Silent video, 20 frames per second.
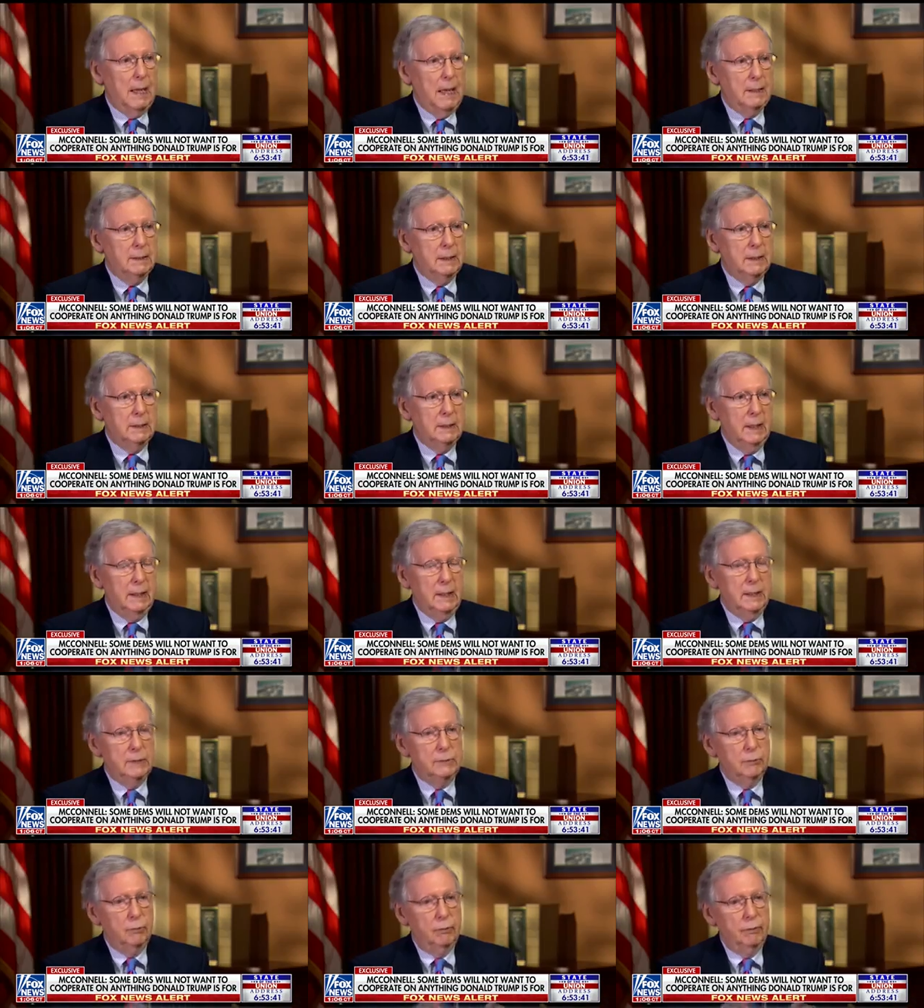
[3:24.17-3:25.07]
I think that
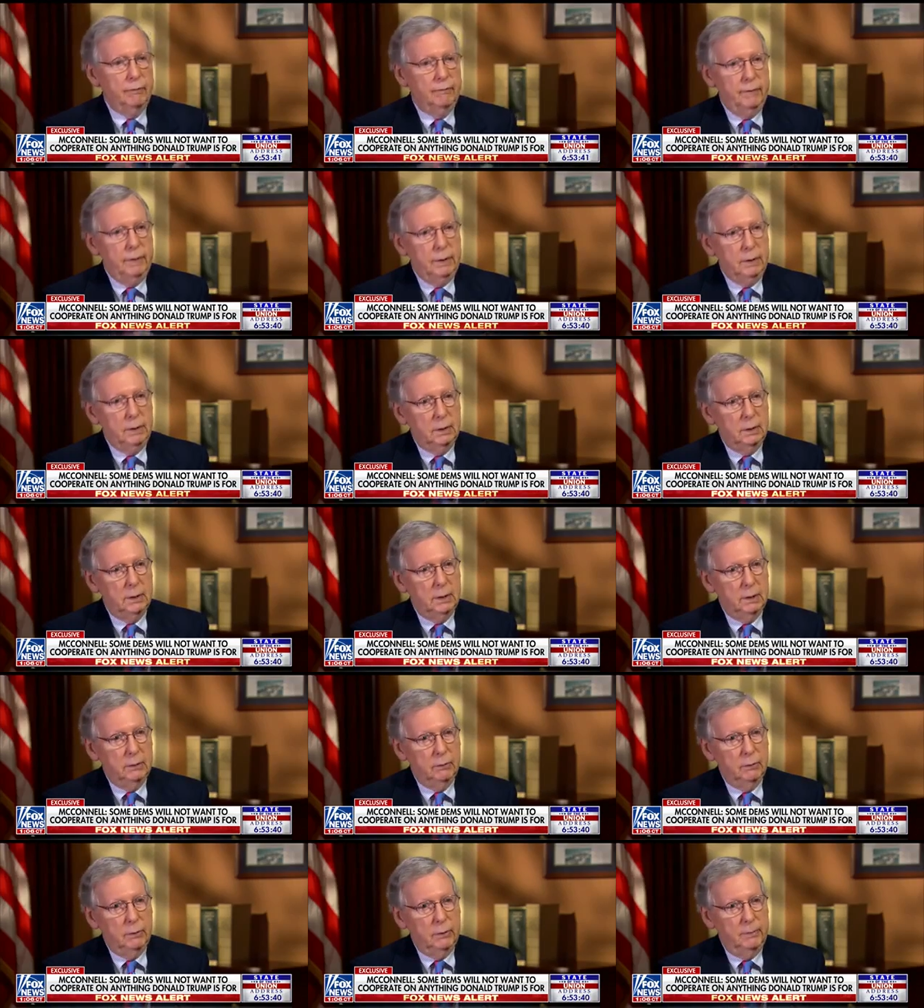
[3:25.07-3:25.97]
has revealed
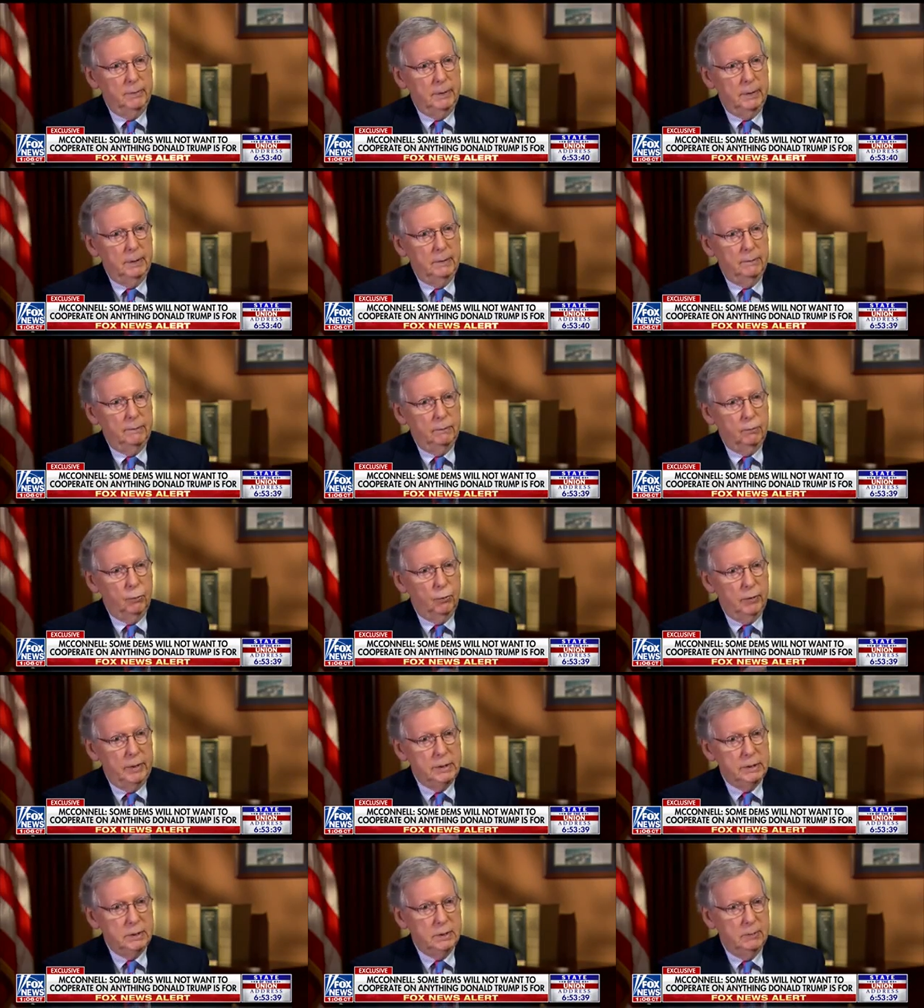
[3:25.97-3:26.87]
a group of
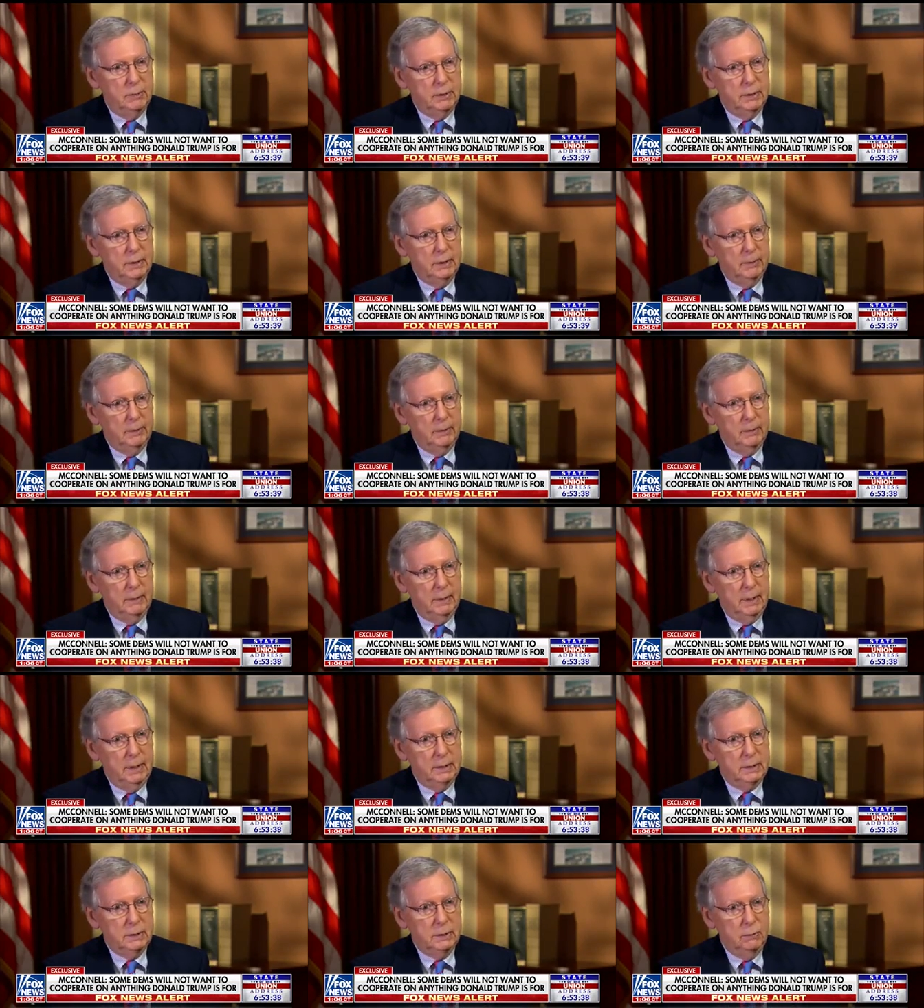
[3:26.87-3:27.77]
reasonable
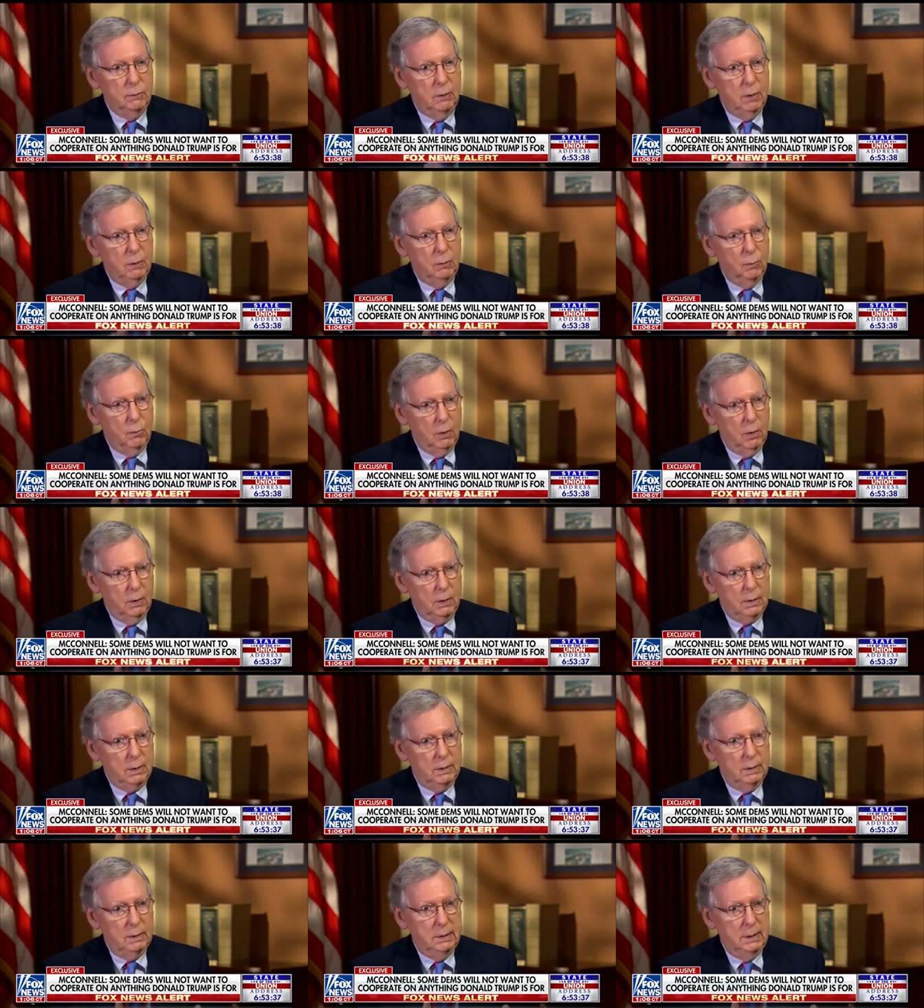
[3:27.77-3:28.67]
Democrats who want to
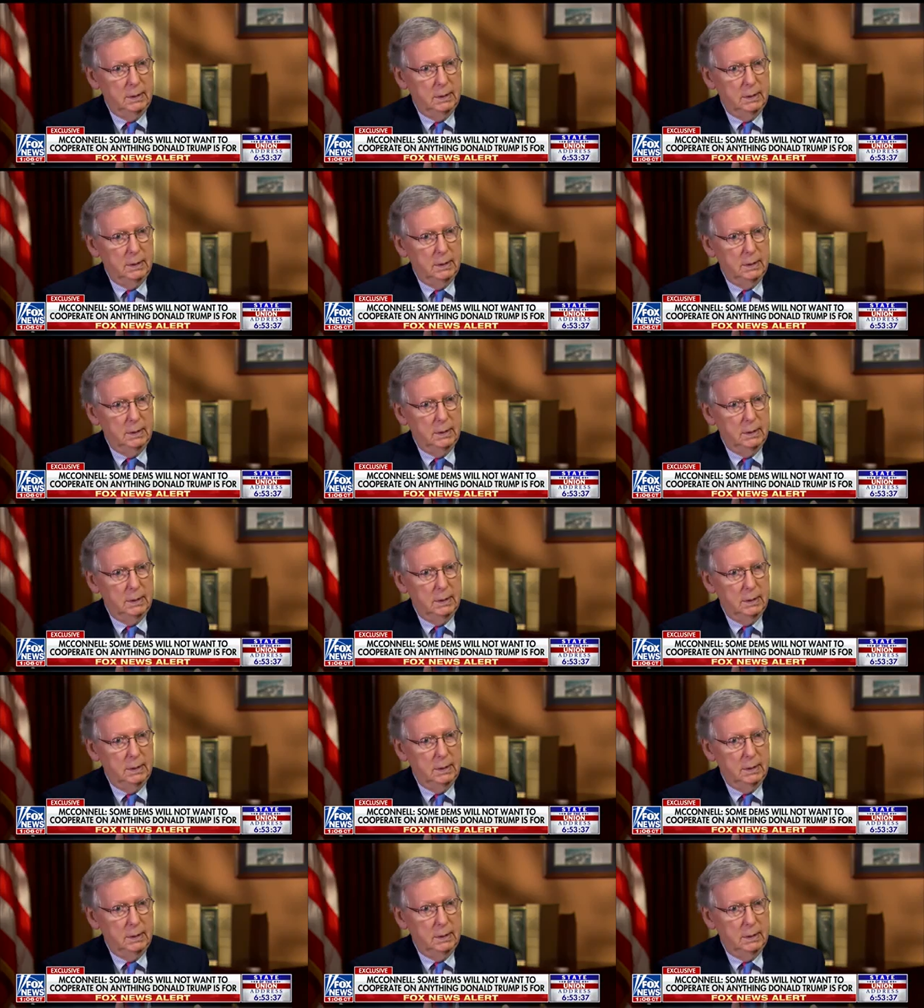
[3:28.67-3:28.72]
work